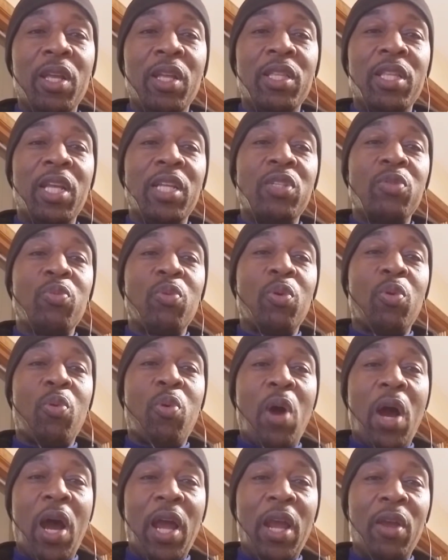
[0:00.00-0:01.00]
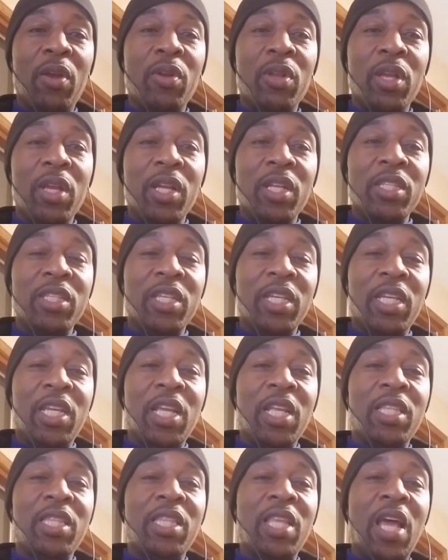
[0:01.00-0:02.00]
that's required to
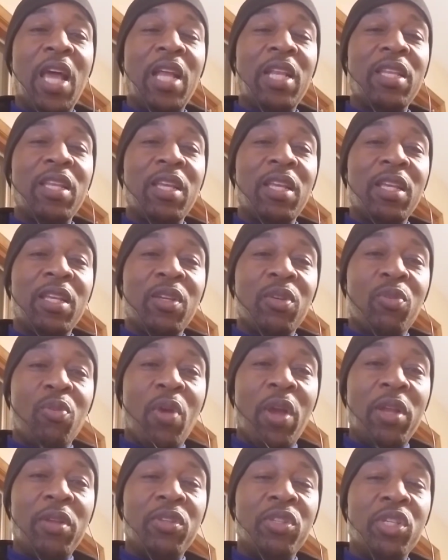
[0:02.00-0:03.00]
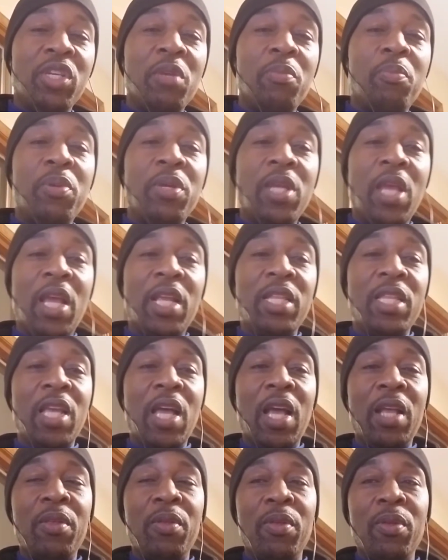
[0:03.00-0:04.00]
get that great GPA
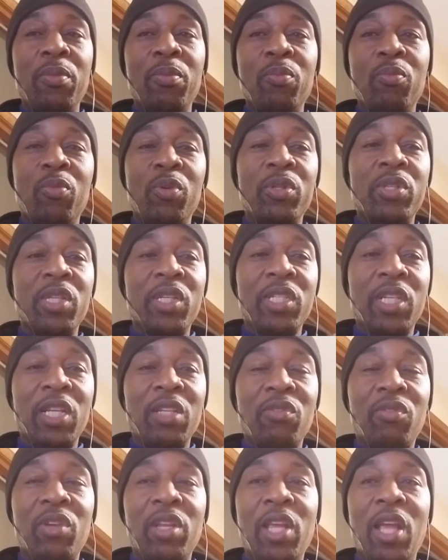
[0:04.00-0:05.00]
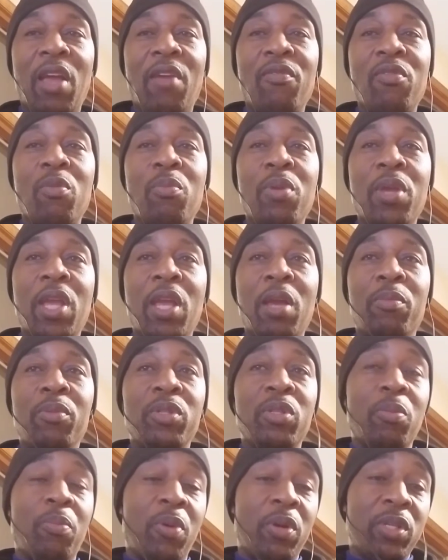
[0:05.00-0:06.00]
that will successfully have you be able
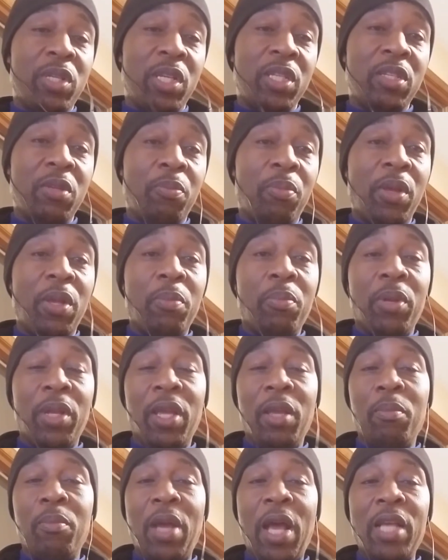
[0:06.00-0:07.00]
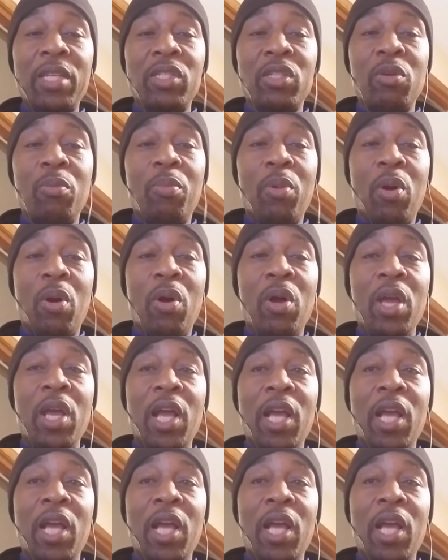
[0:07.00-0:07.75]
to participate playing basketball,